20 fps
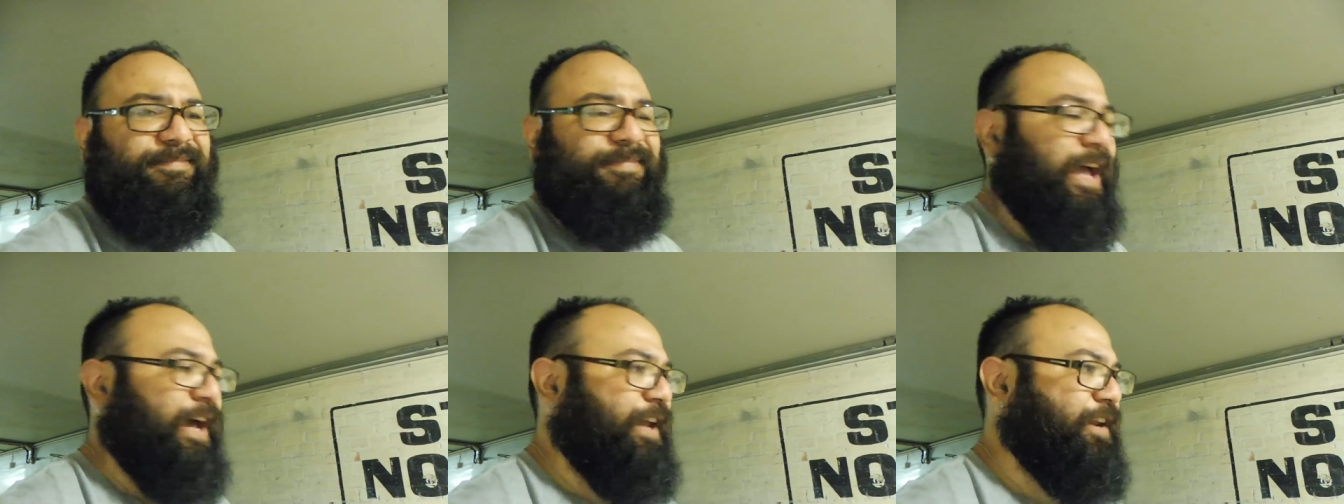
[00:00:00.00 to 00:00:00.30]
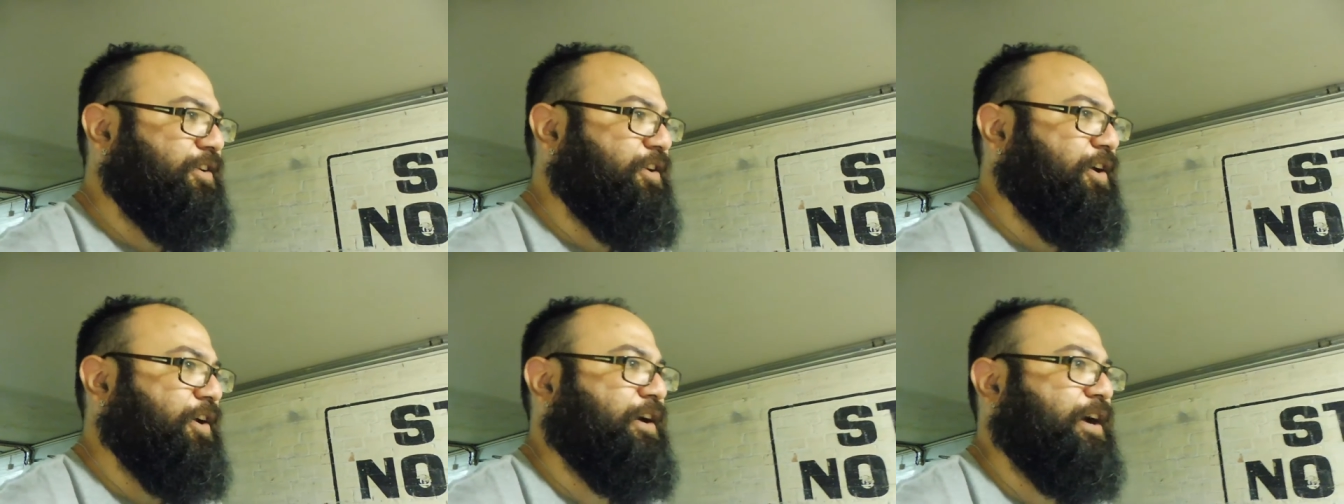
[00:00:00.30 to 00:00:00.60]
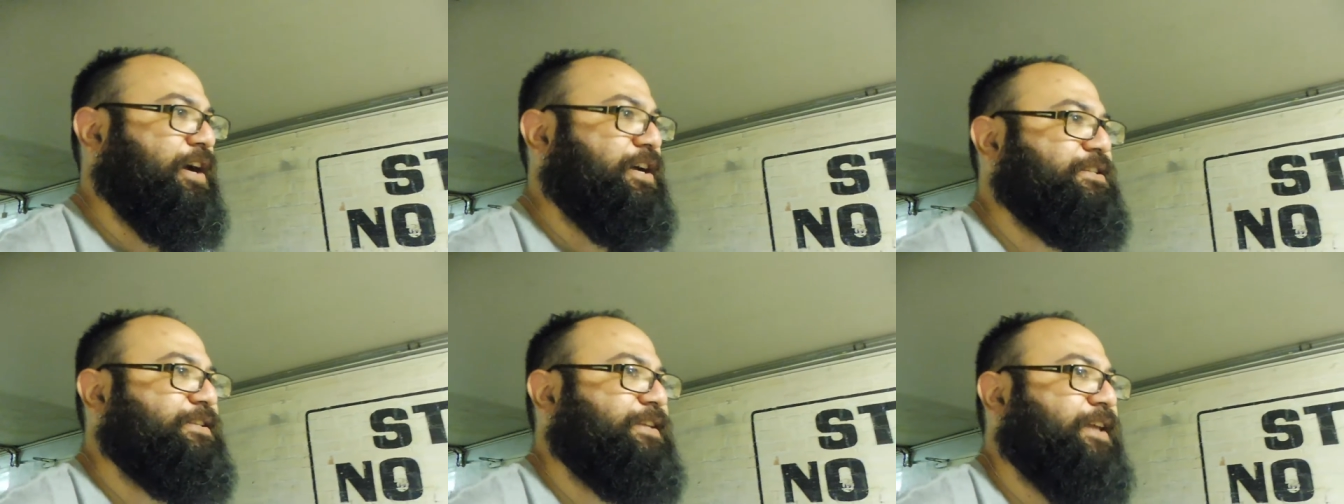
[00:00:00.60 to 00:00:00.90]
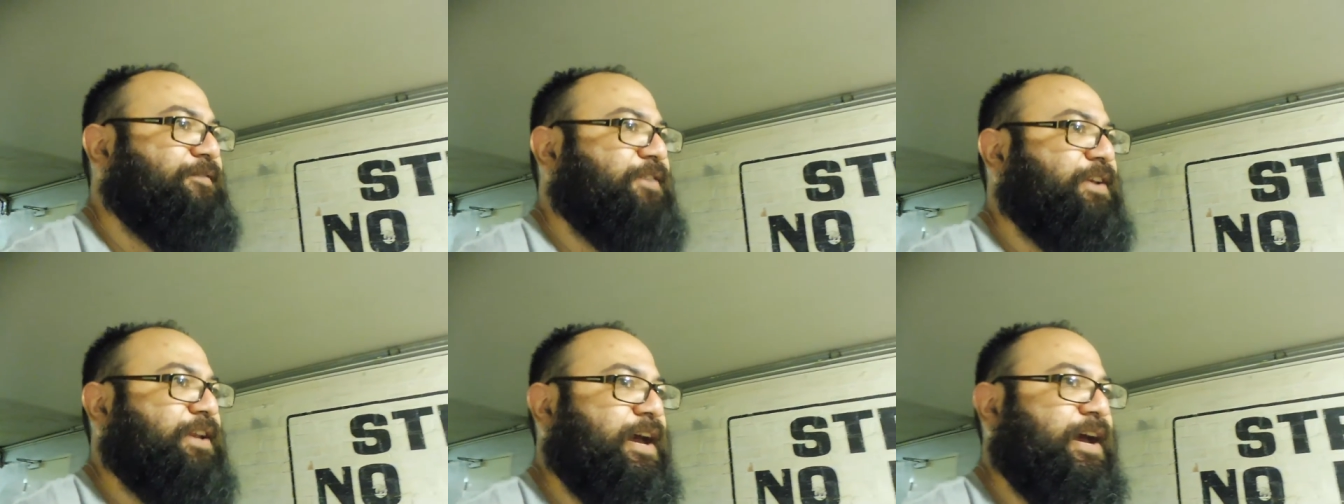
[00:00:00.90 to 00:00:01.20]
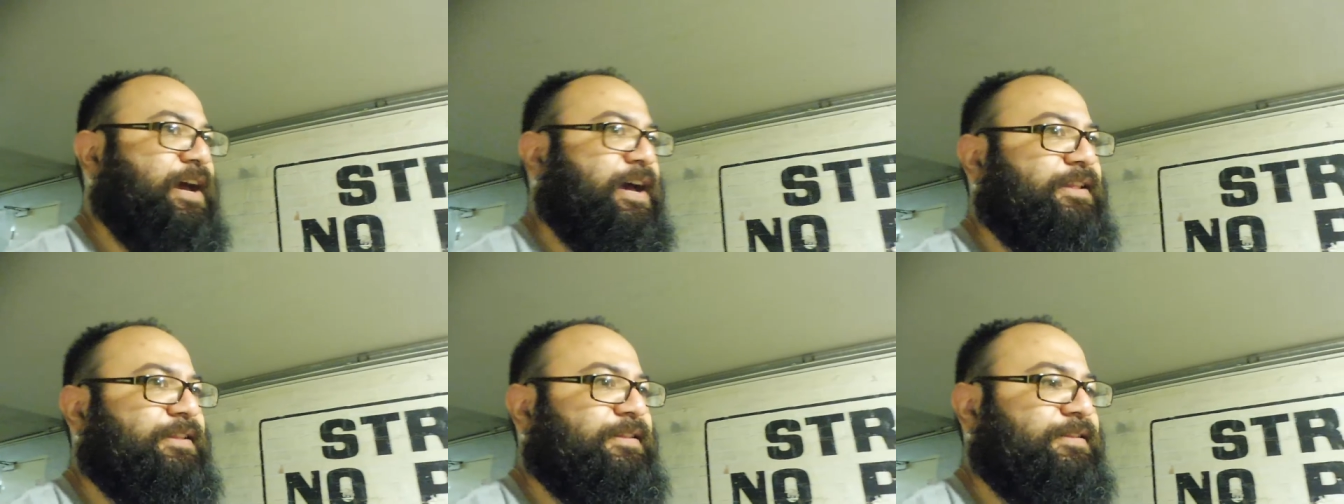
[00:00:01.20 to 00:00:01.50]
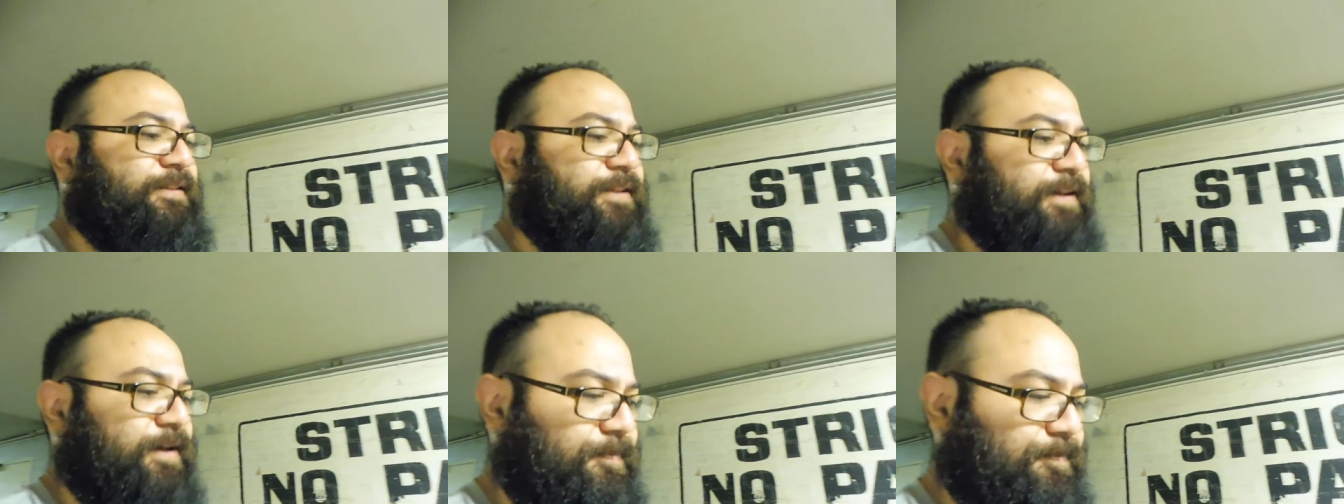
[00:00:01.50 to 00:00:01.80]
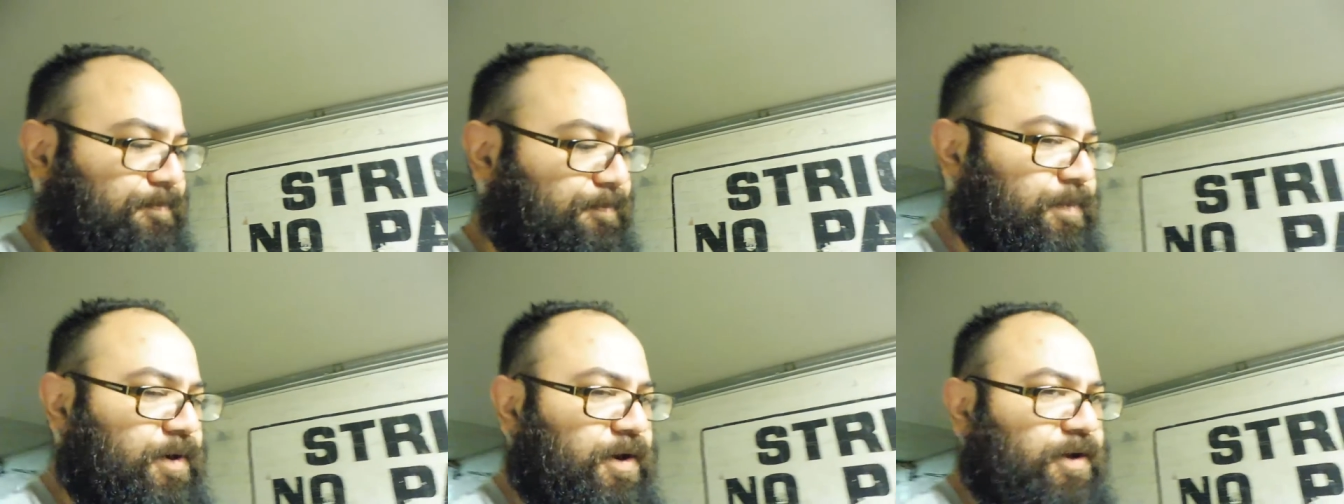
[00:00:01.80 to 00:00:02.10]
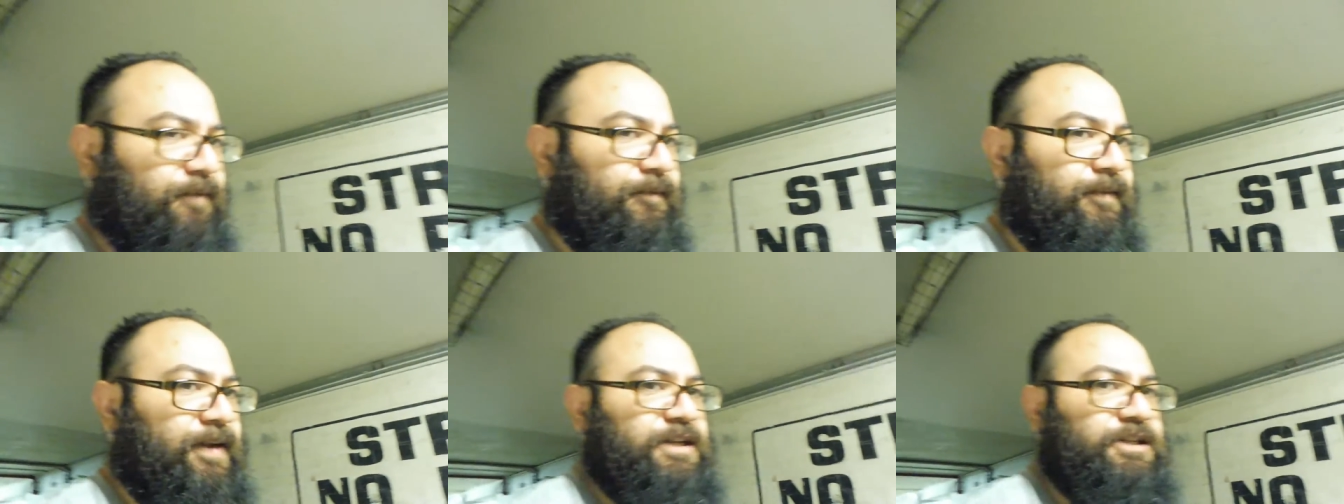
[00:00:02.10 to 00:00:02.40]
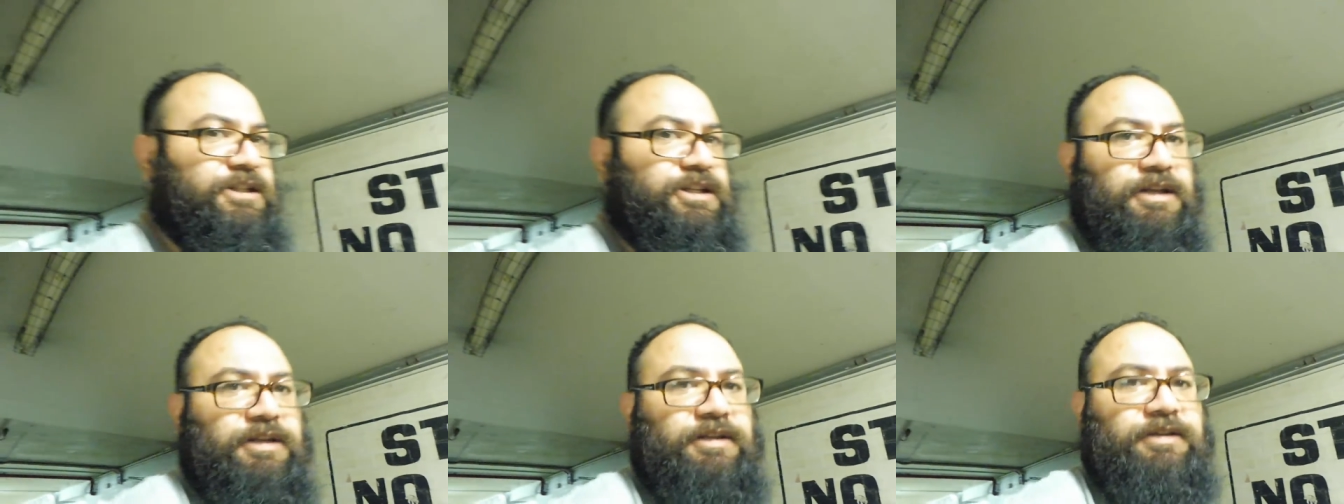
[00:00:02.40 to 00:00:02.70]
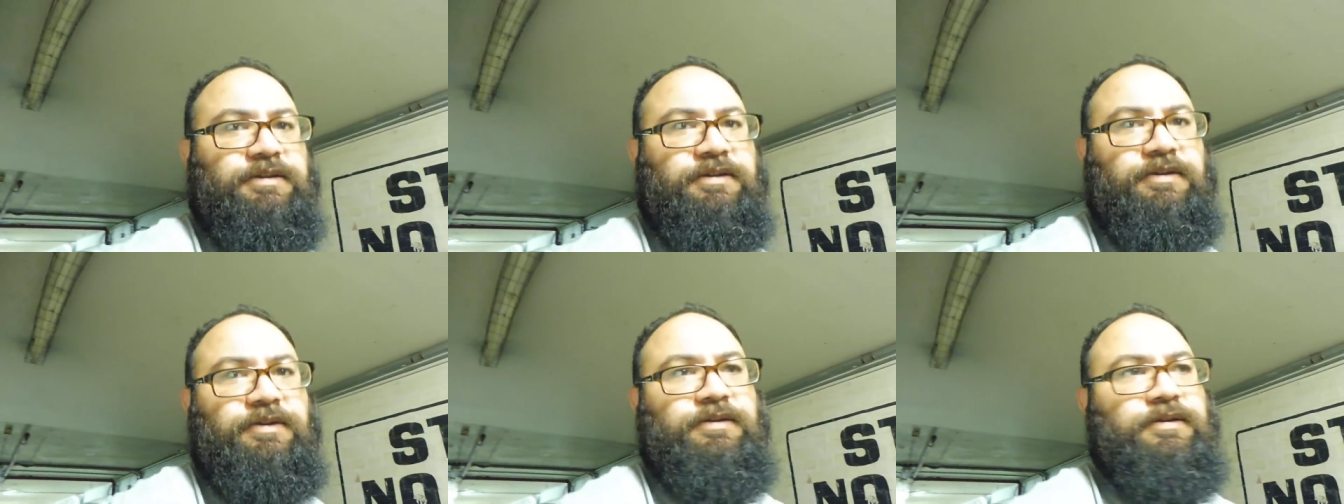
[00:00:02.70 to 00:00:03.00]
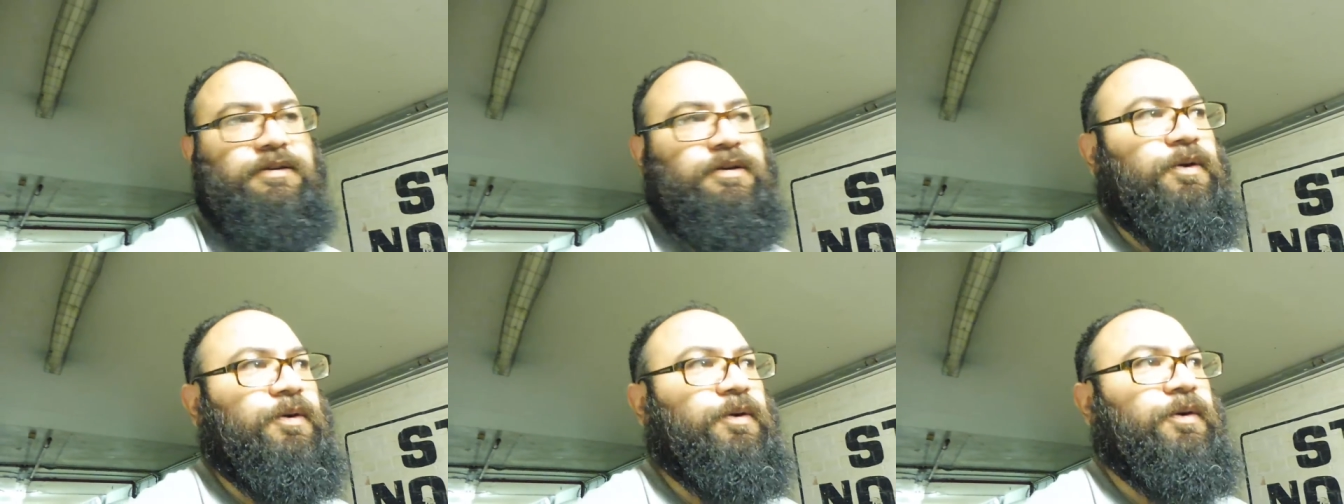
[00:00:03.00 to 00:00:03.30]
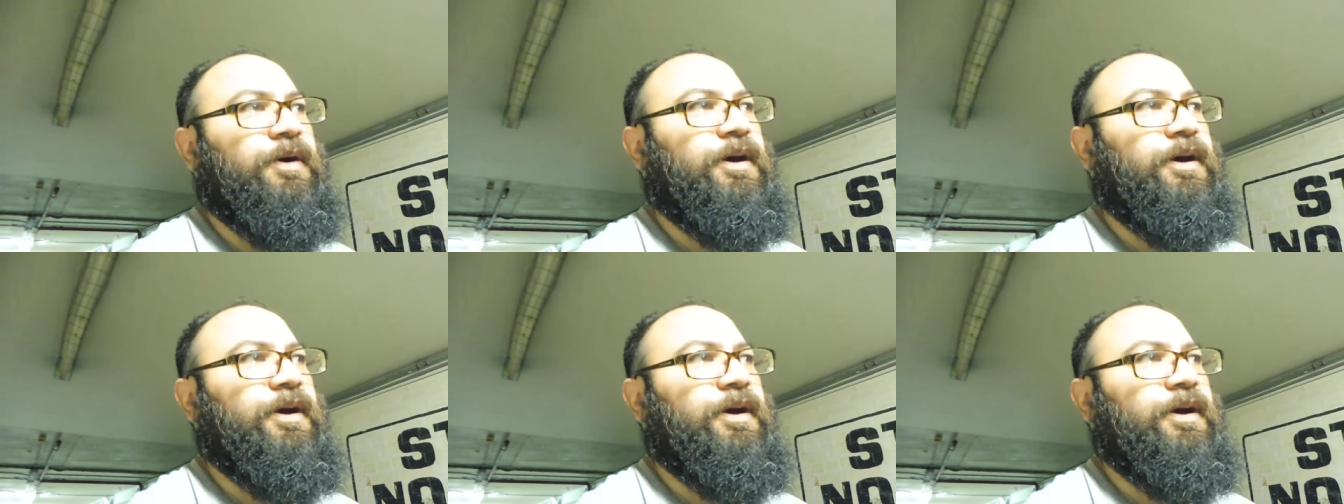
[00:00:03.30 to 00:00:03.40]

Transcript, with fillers: I don't know, I just haven't had the motivation or